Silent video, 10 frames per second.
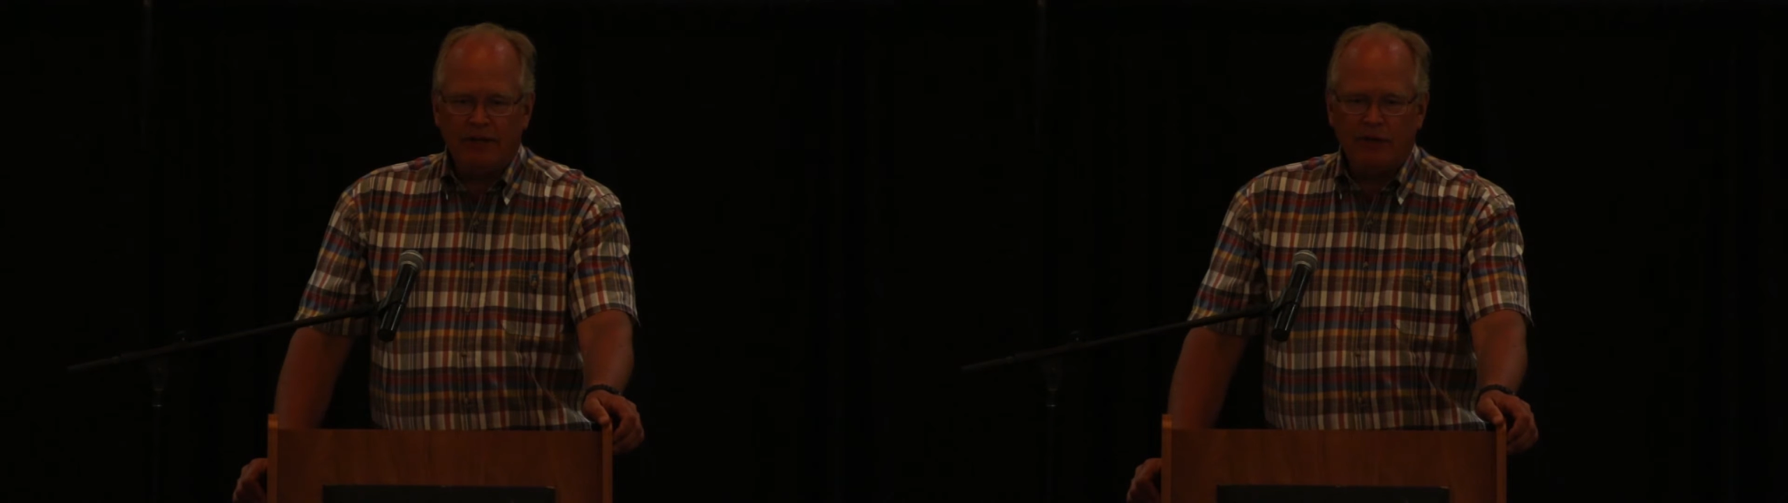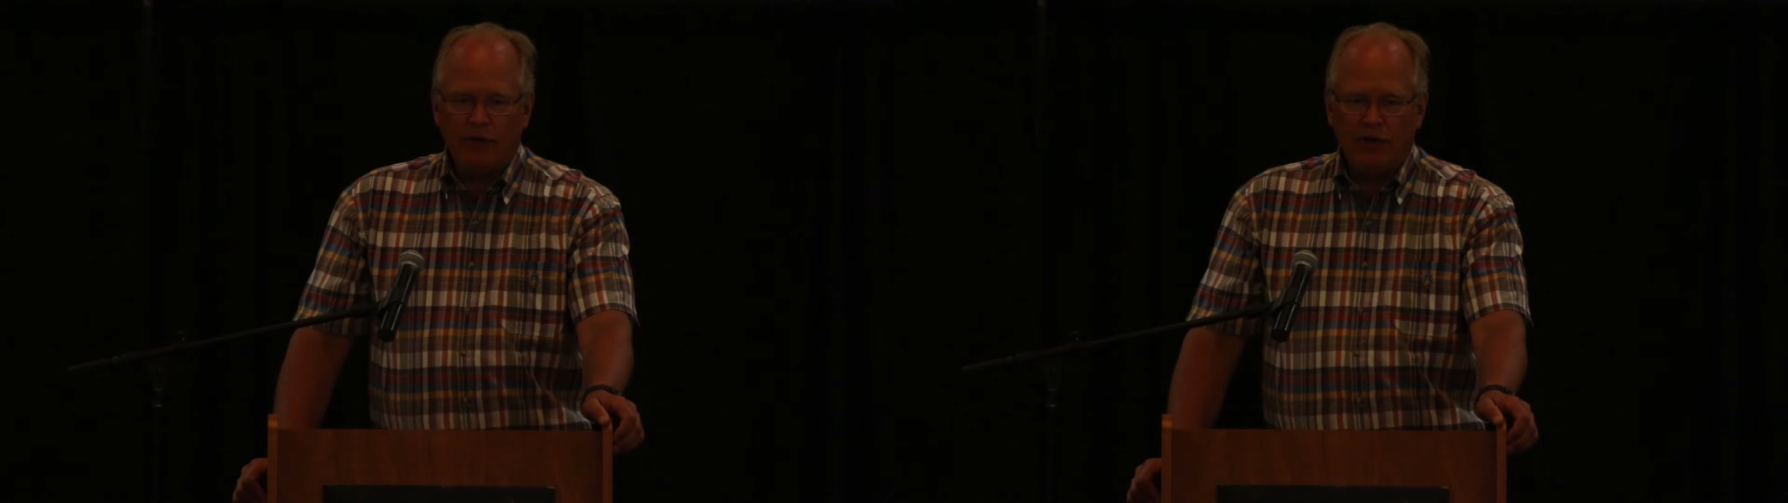
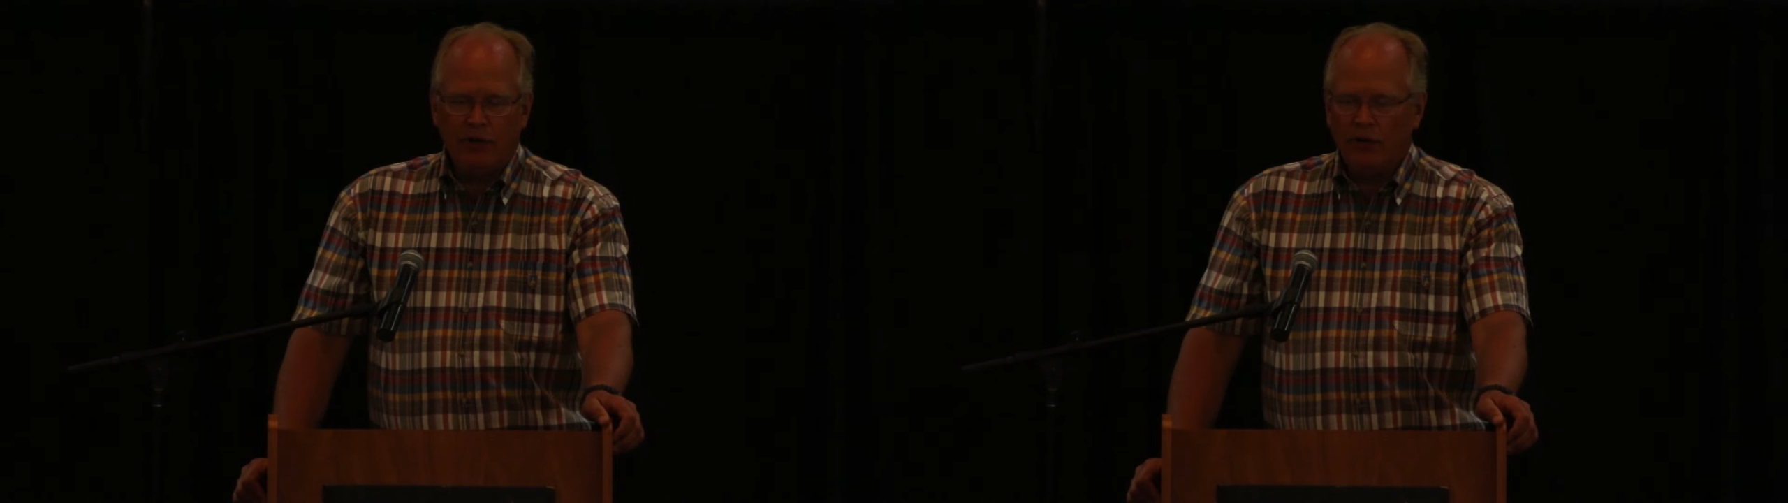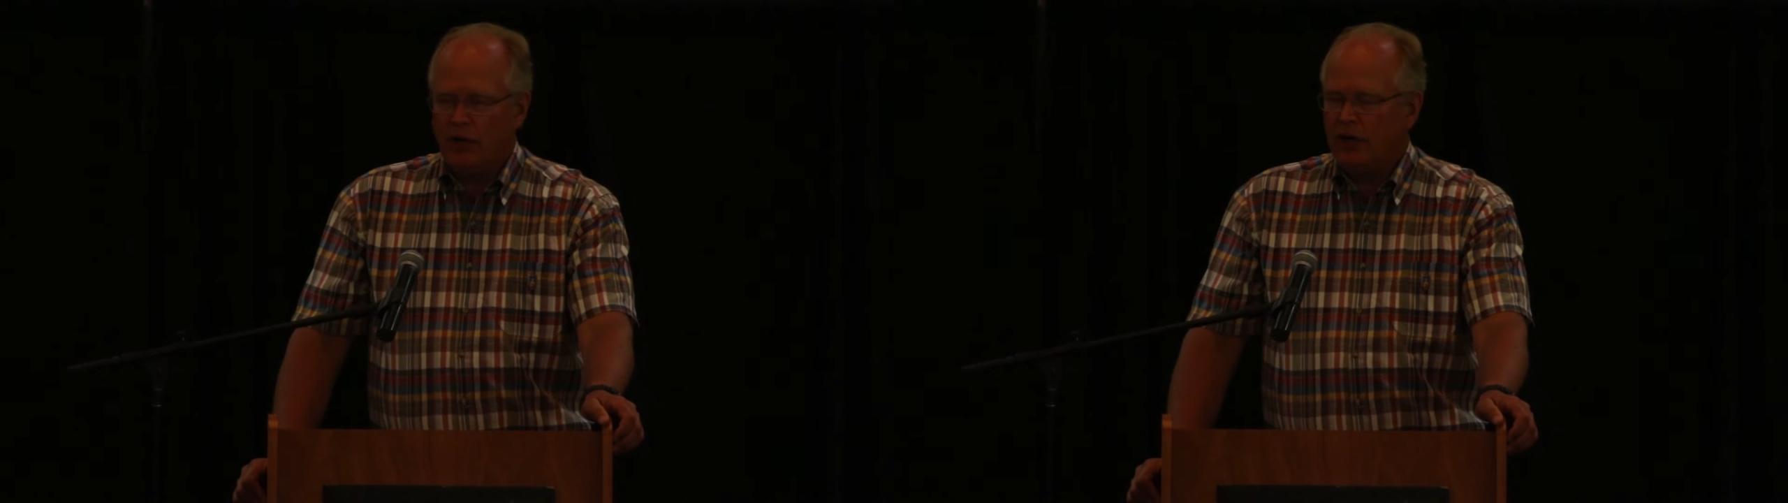that we are
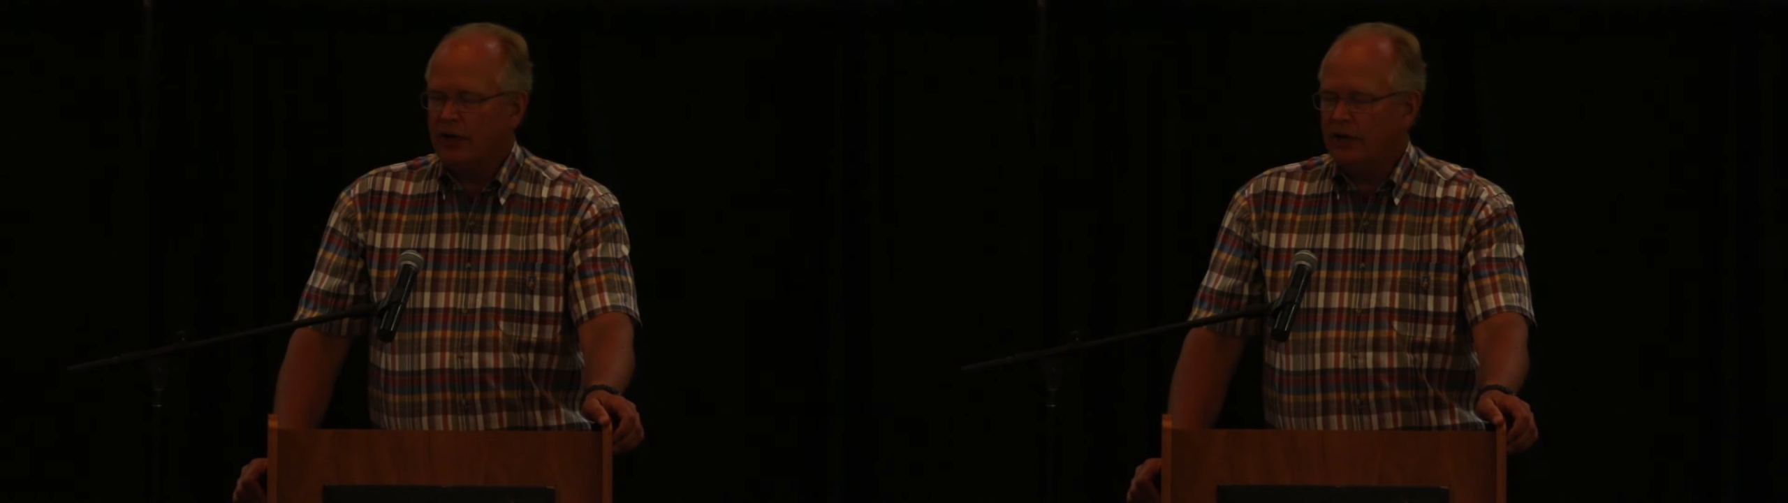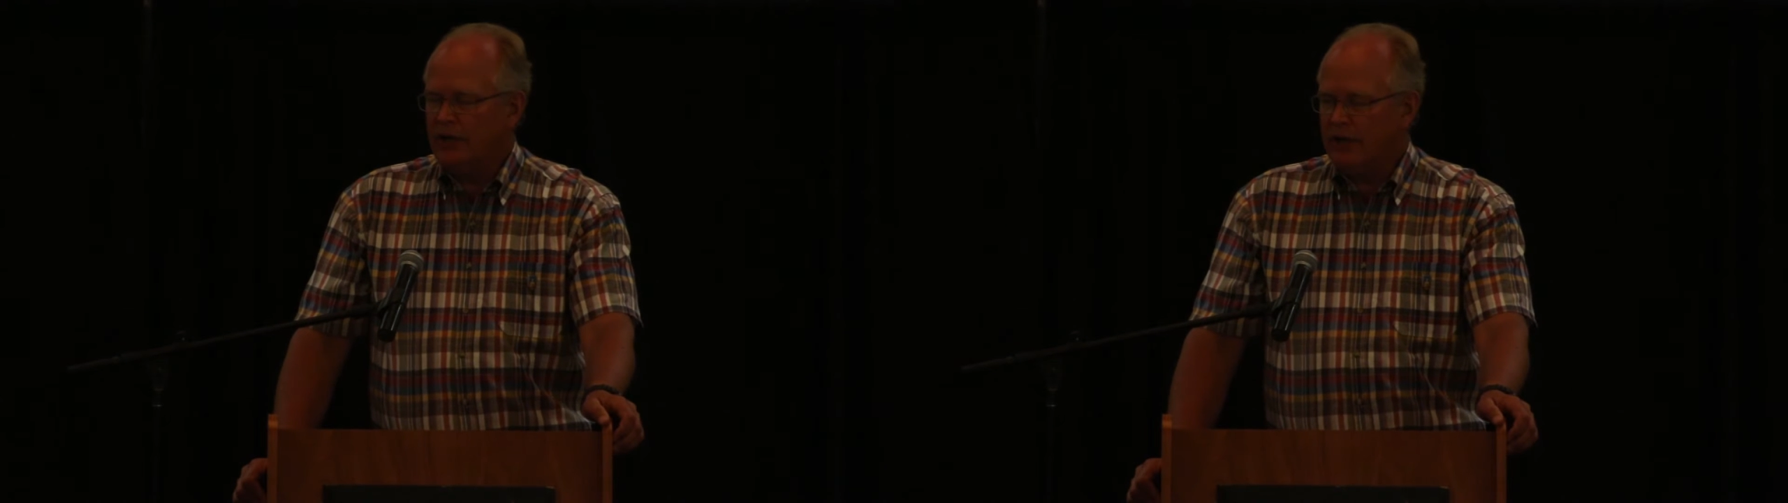no
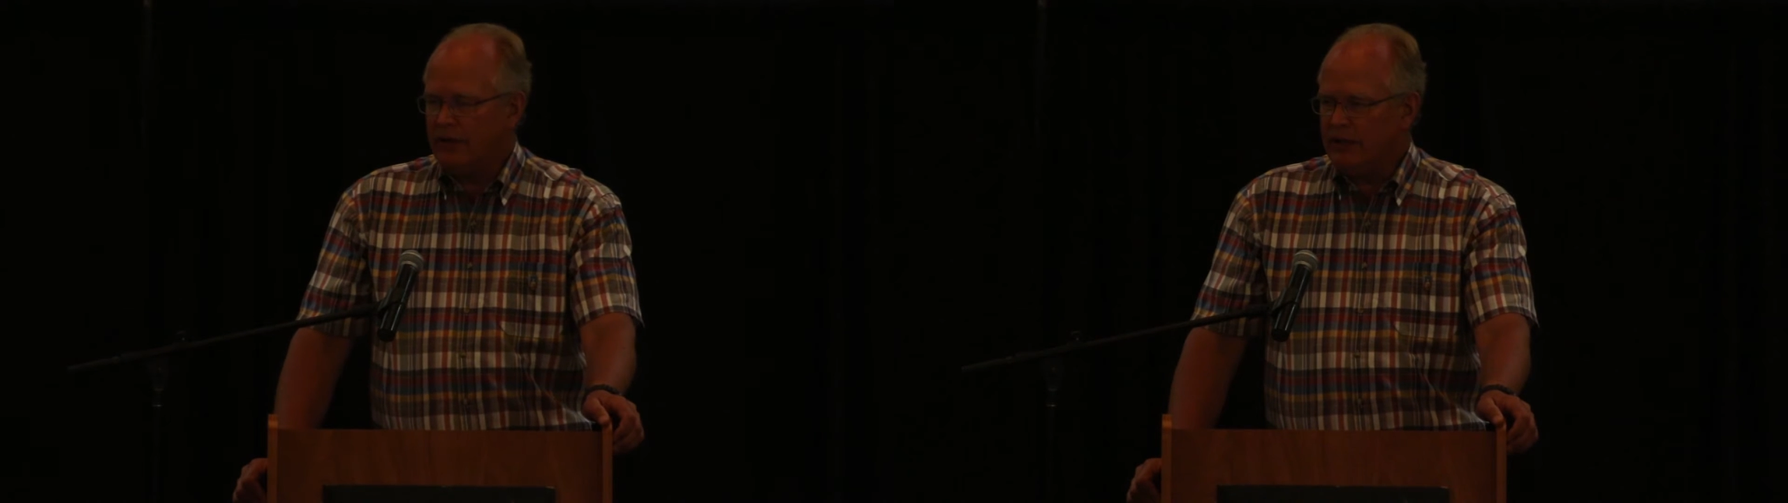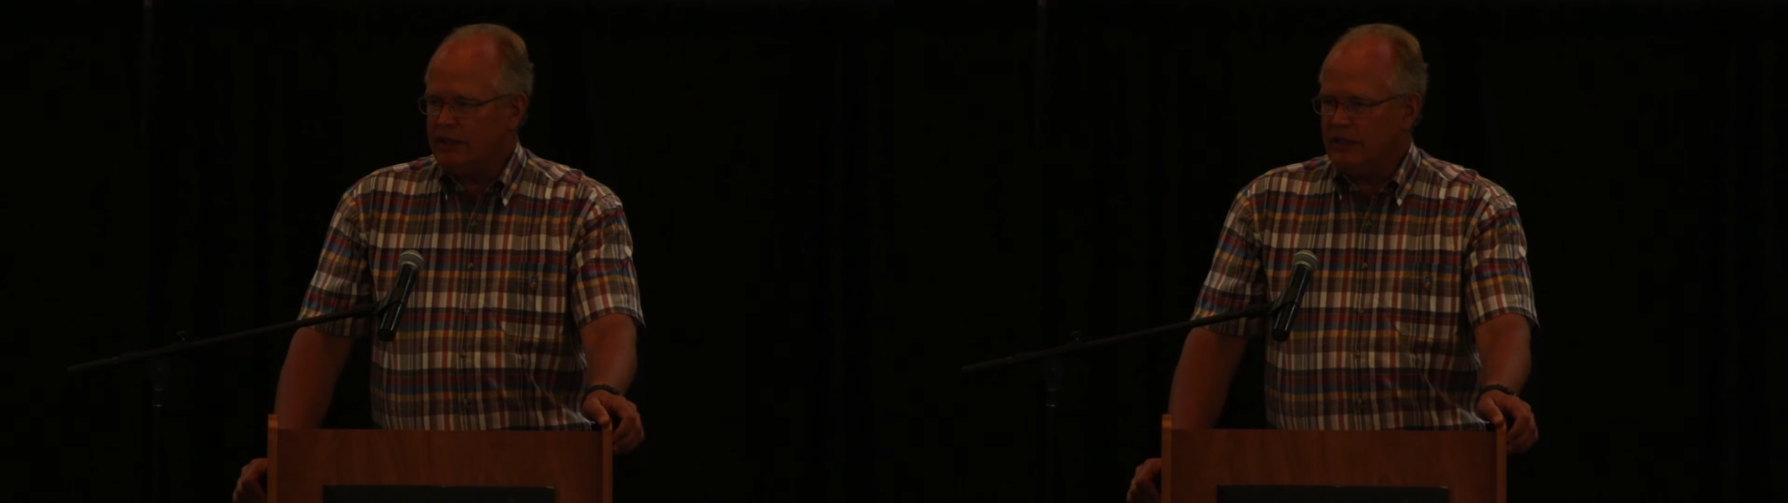longer
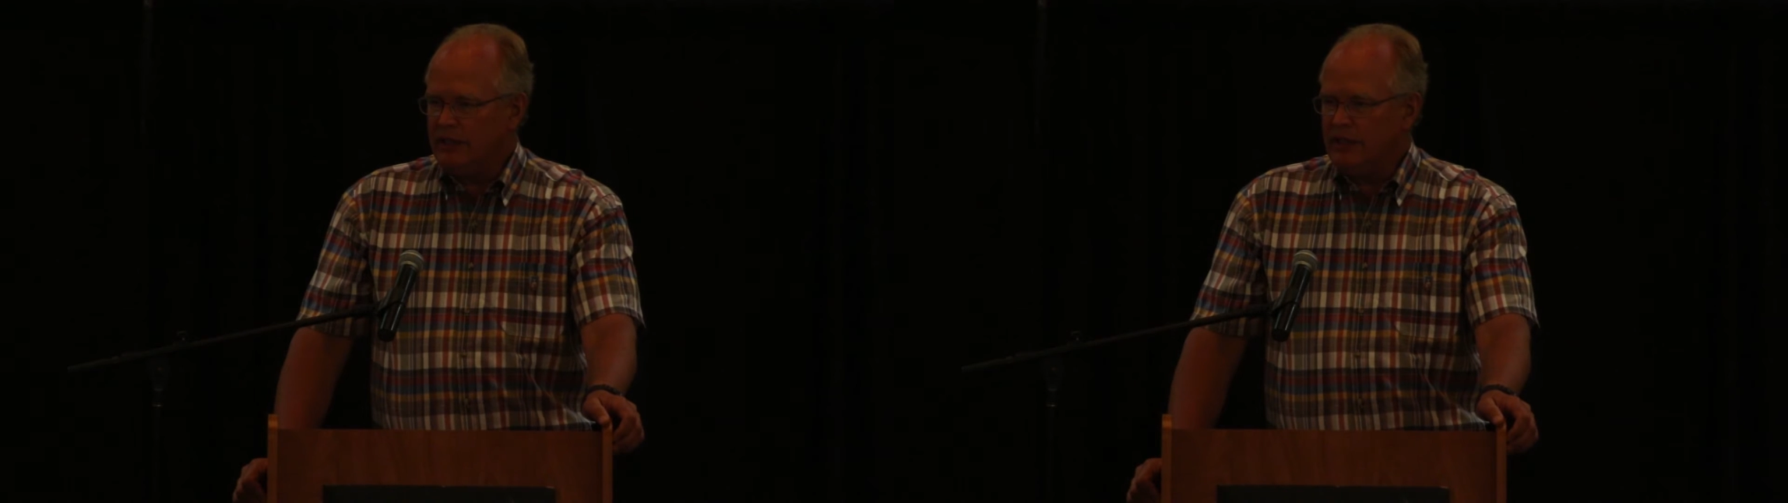interested